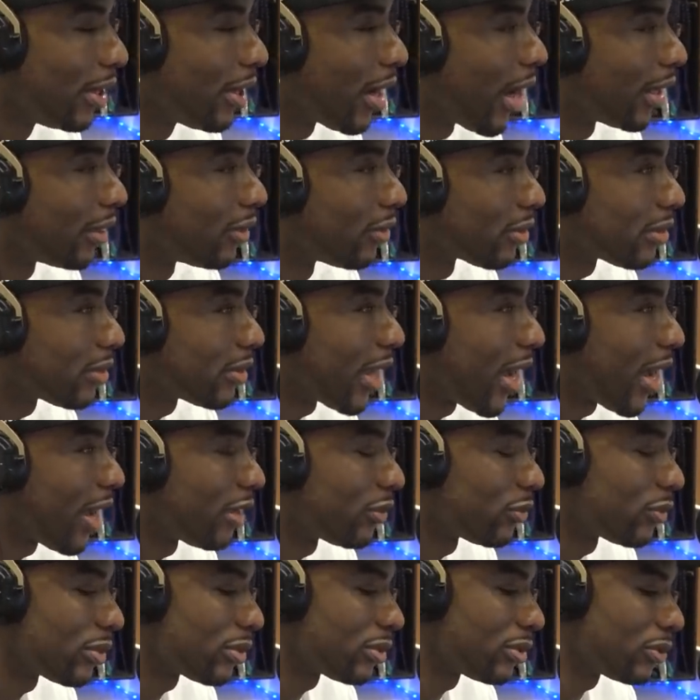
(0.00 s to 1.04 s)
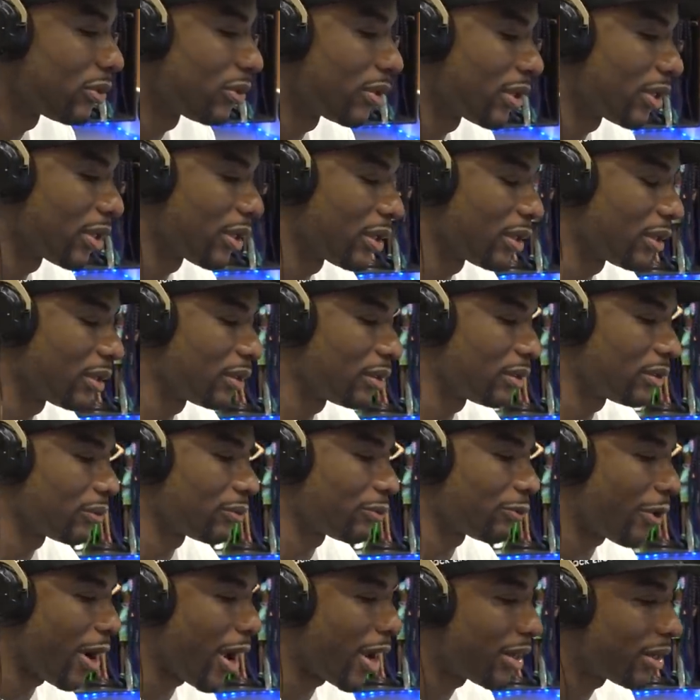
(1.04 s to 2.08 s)
I know Styles was doing uh,
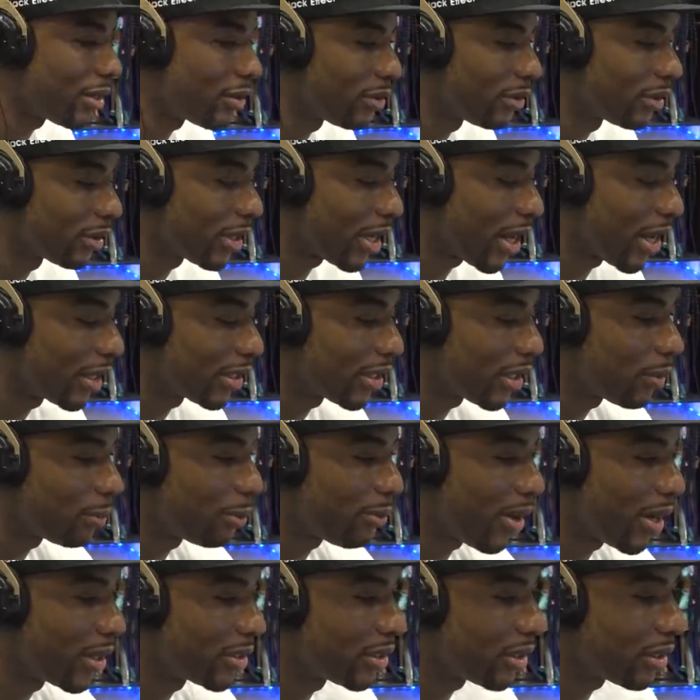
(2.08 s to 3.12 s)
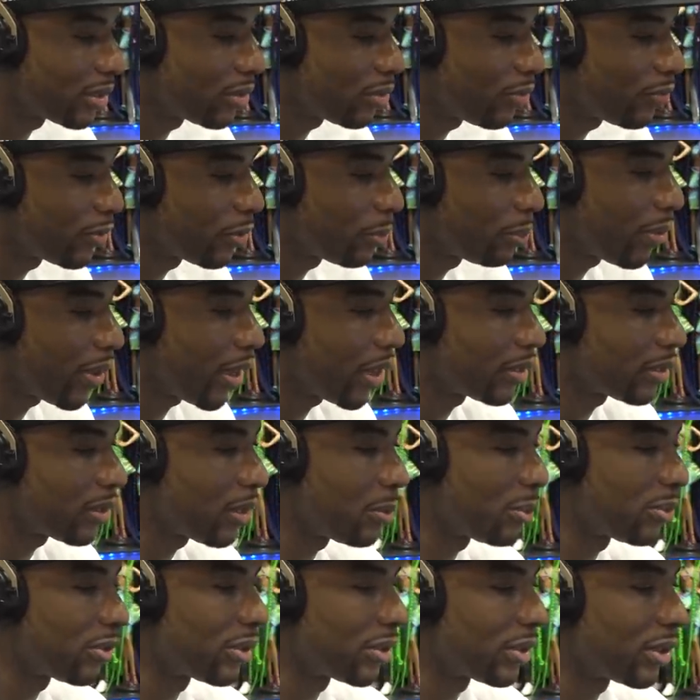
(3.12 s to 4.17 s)
writing on Kanye projects over the past
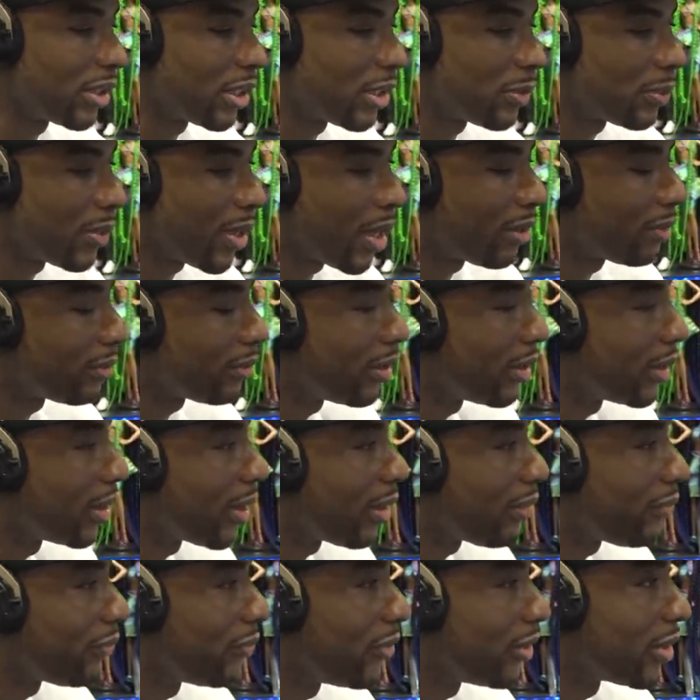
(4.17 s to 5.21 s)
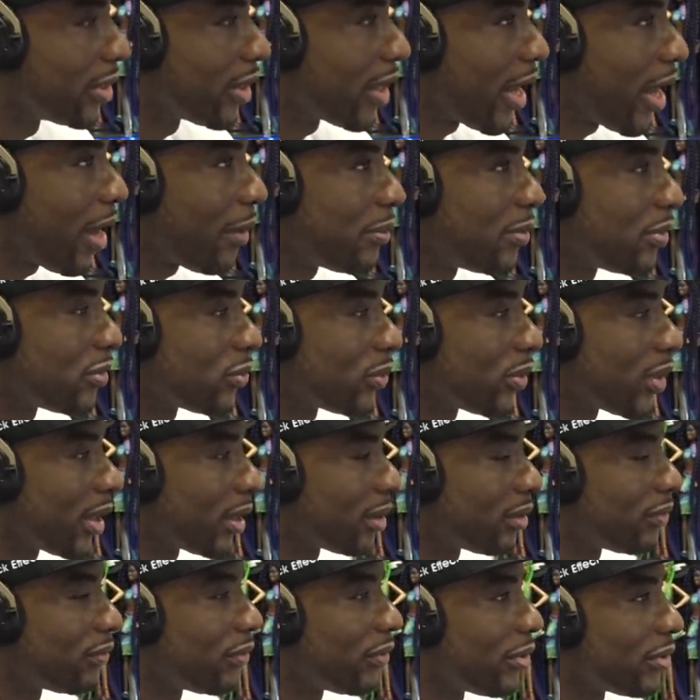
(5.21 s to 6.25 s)
couple of years, but I don't think that feature happens
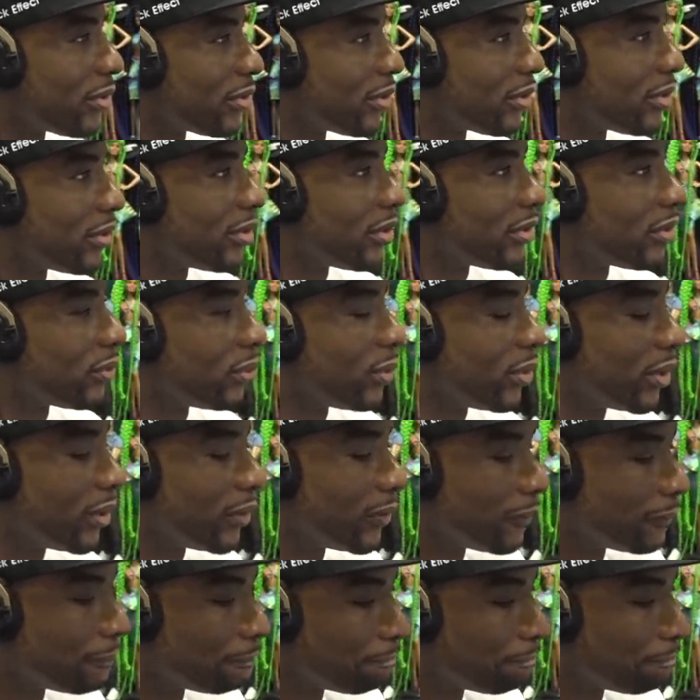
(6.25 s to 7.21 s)
without the Verzuz this week.